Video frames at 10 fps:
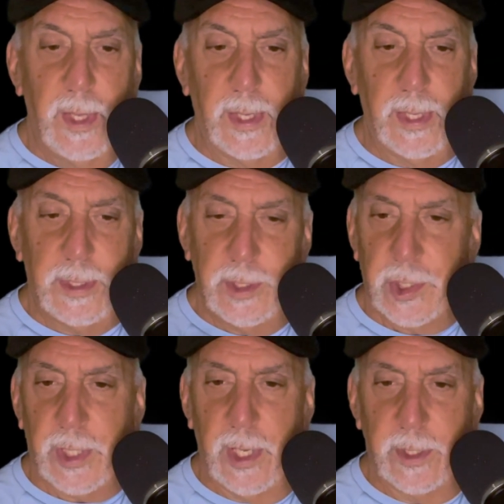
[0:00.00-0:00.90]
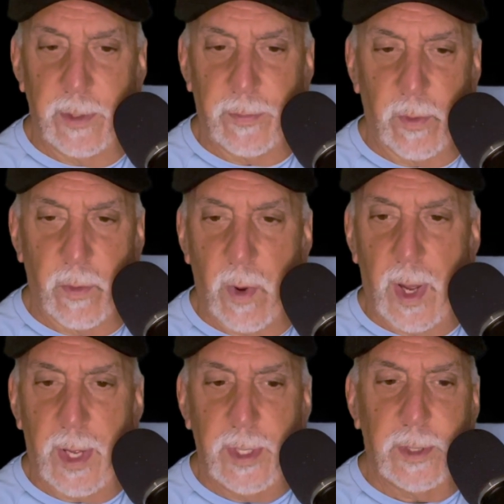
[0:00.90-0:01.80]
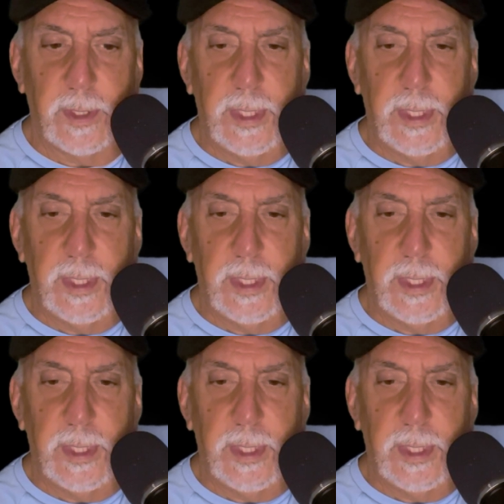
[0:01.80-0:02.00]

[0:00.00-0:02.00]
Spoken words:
And he stayed there for a while.